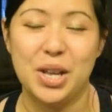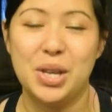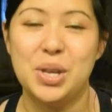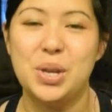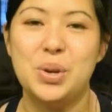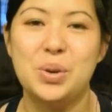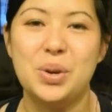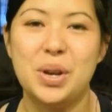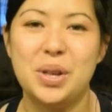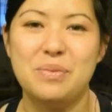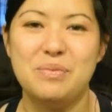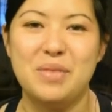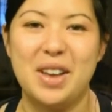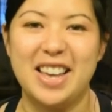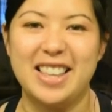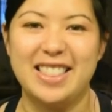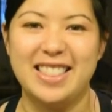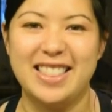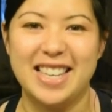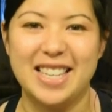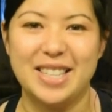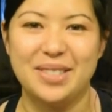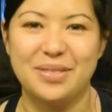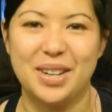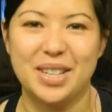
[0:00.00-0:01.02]
You can make
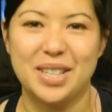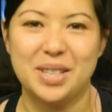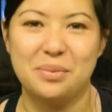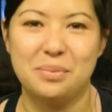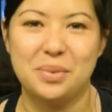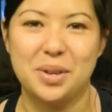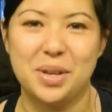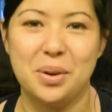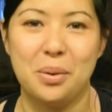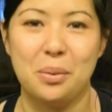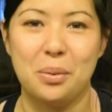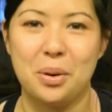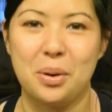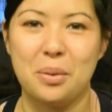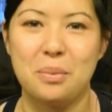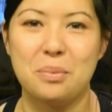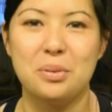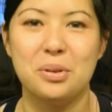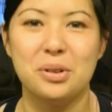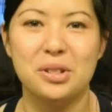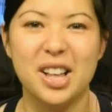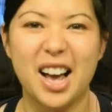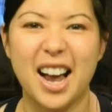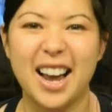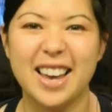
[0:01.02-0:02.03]
this recipe or
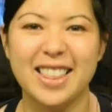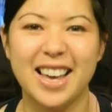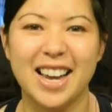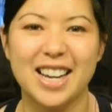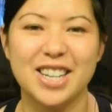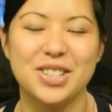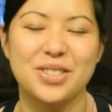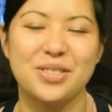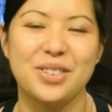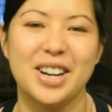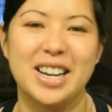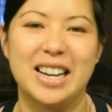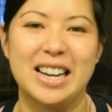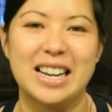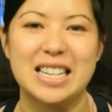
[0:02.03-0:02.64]
apply that trick